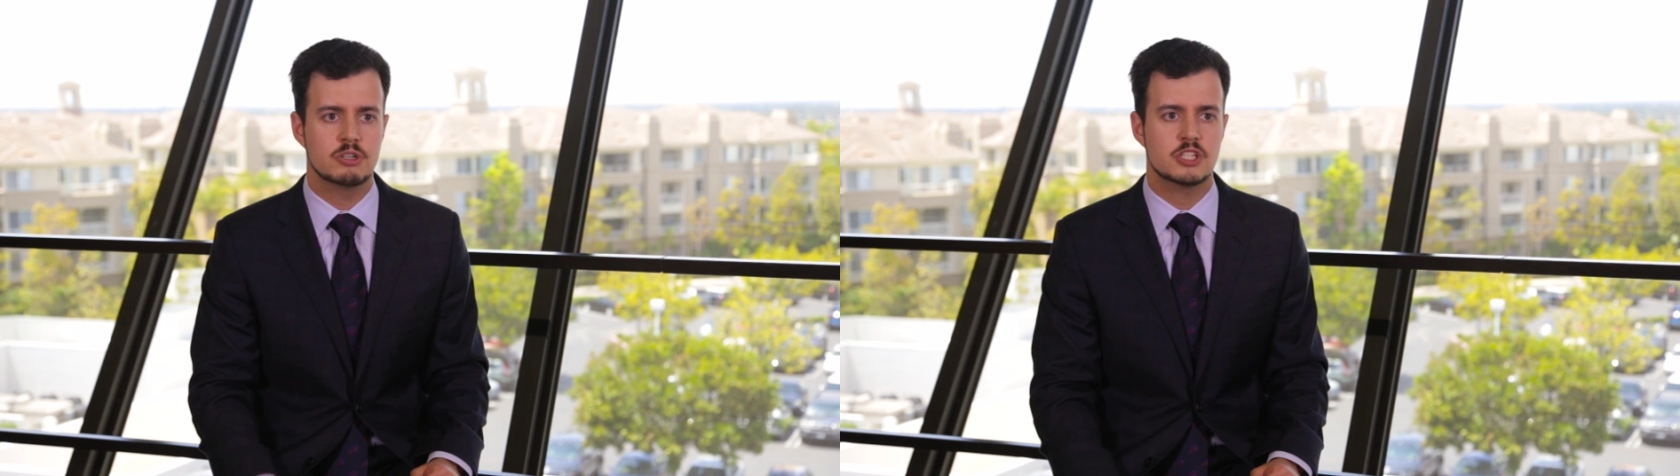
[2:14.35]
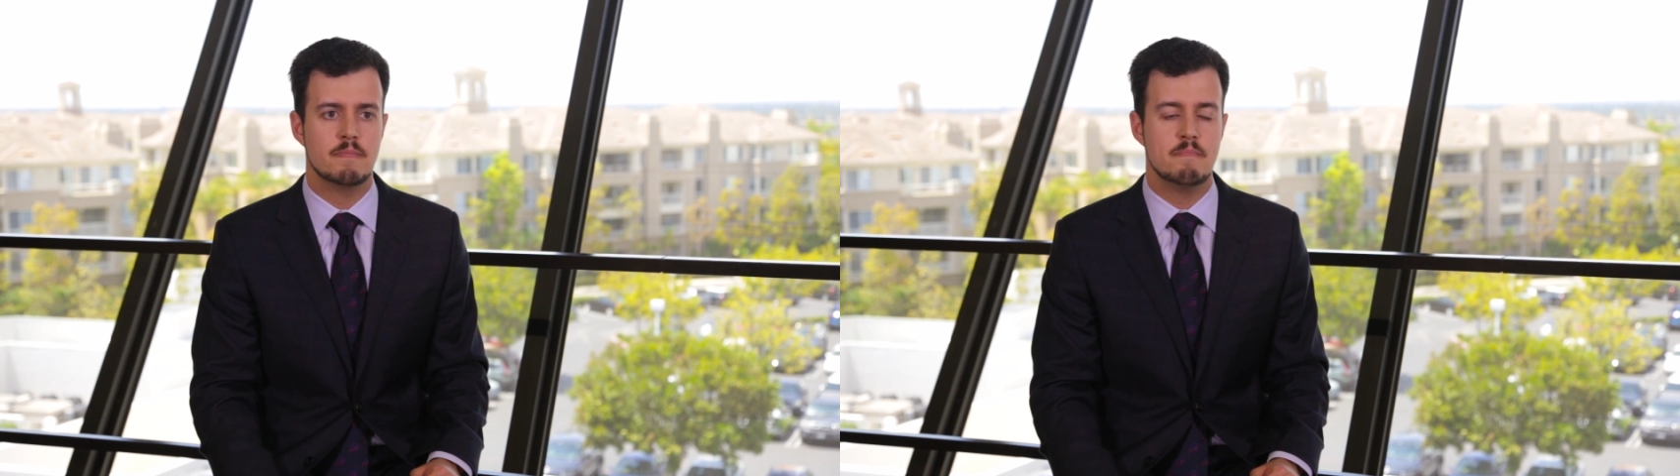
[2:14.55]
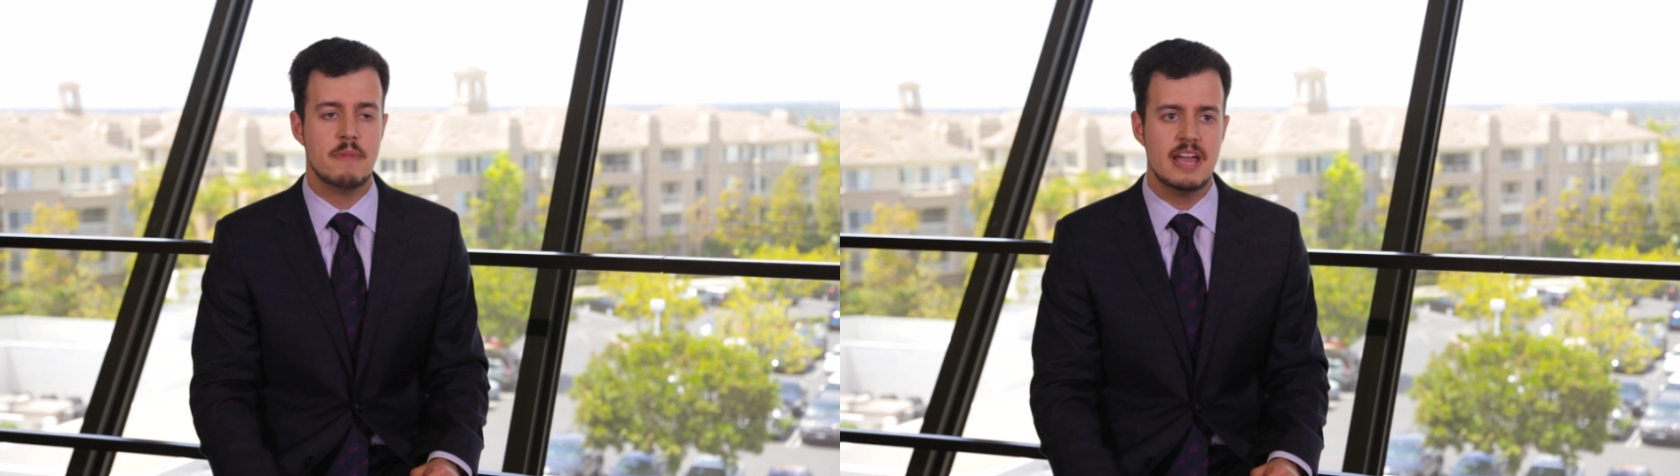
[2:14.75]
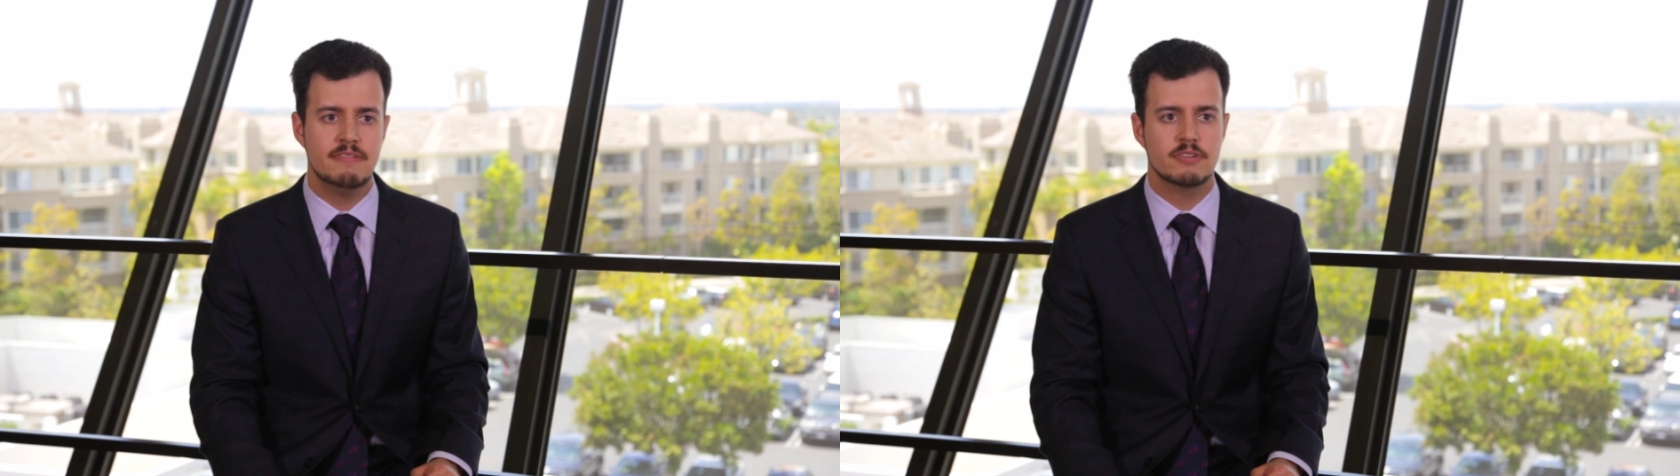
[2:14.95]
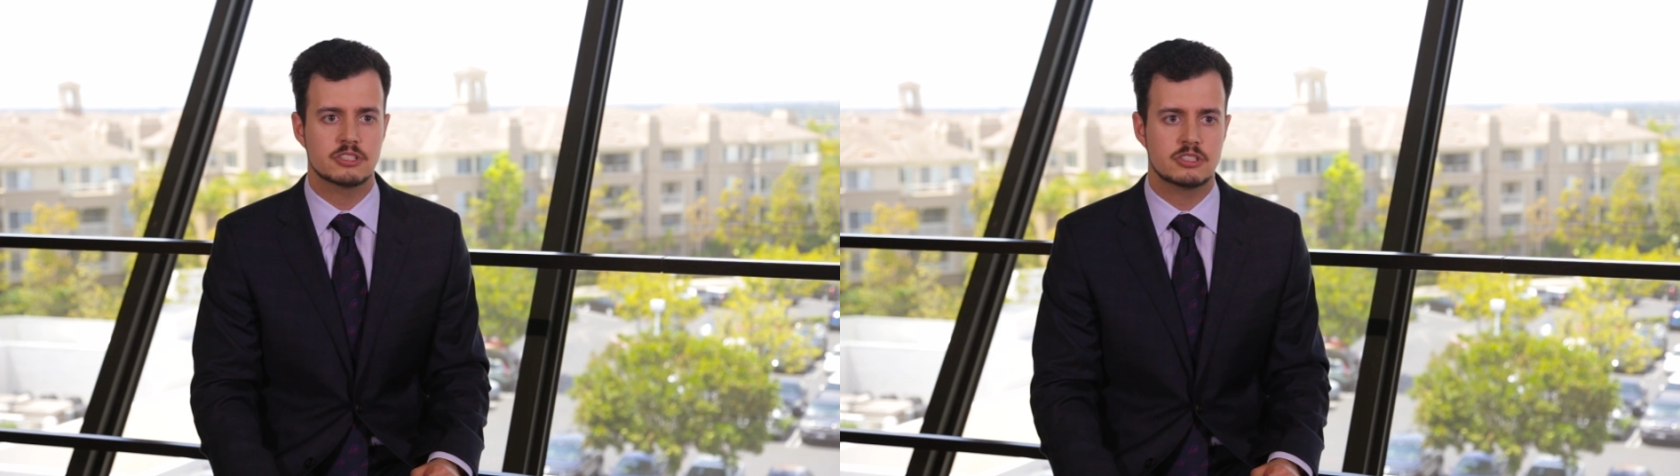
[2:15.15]
which may
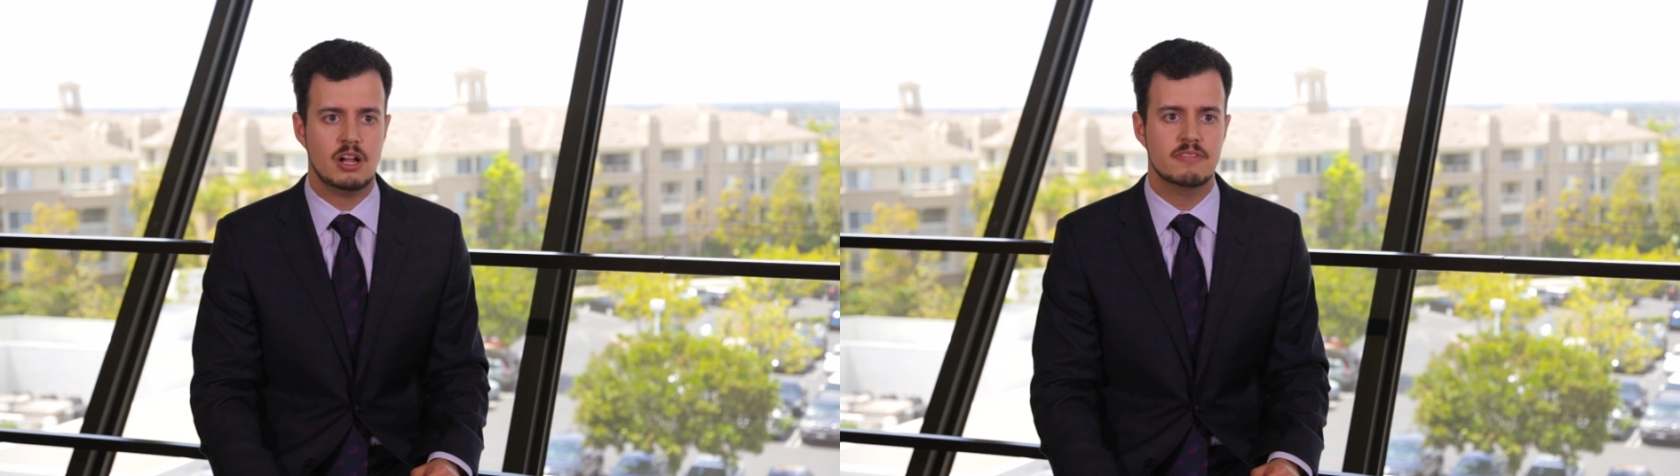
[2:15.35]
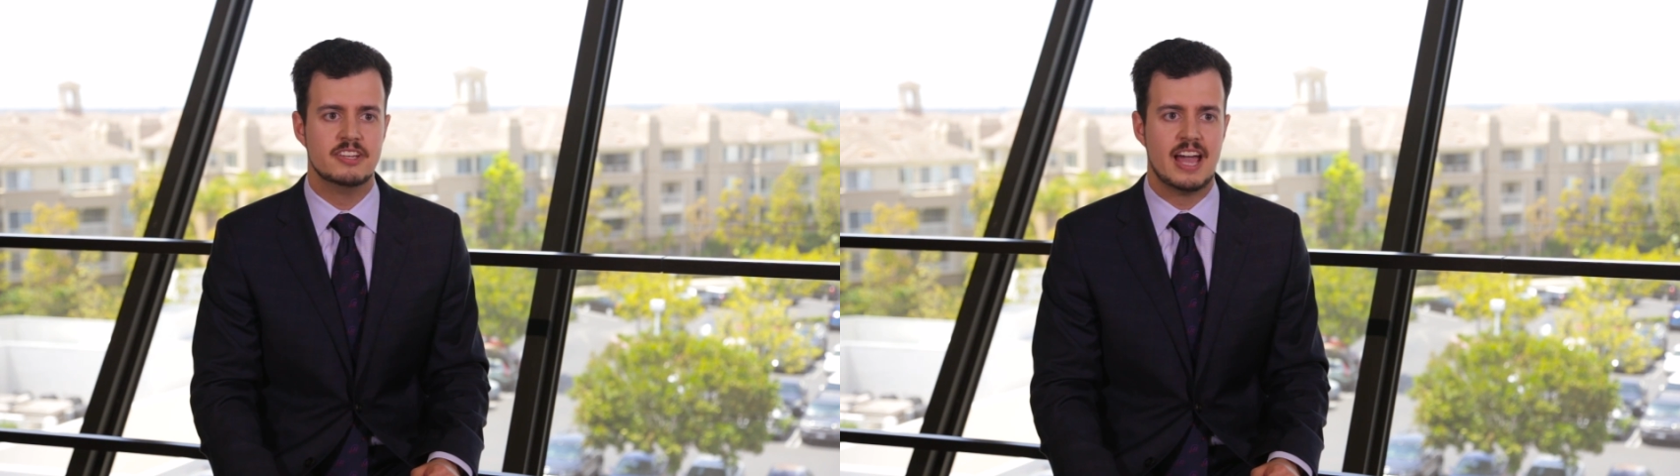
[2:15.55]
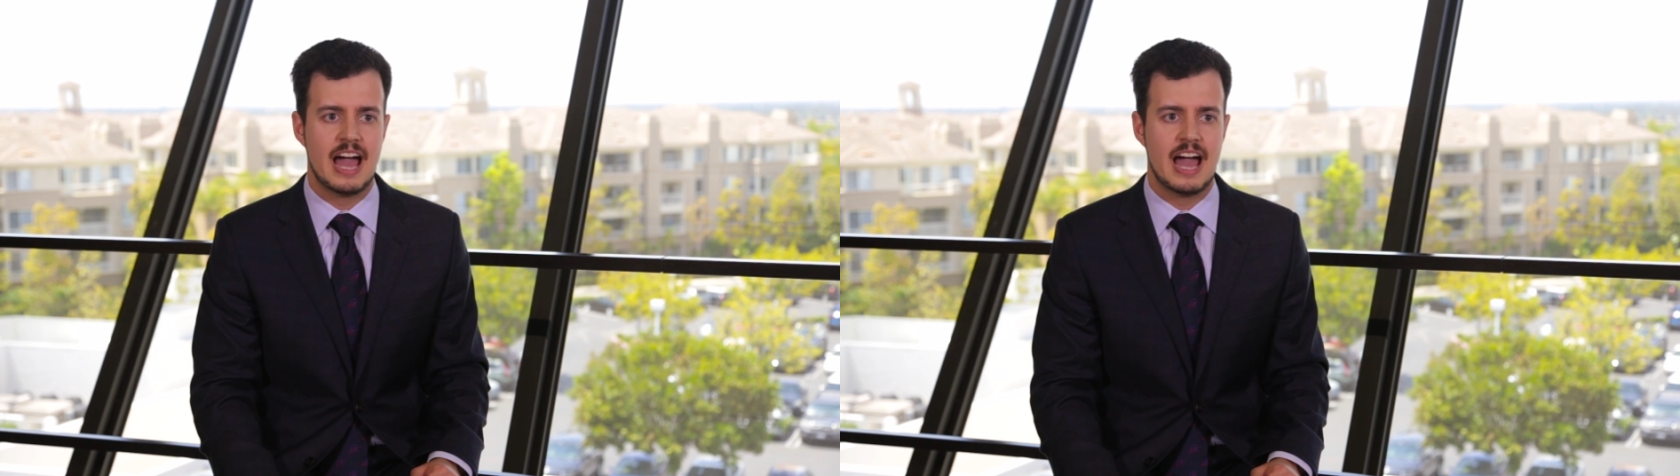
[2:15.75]
forestall the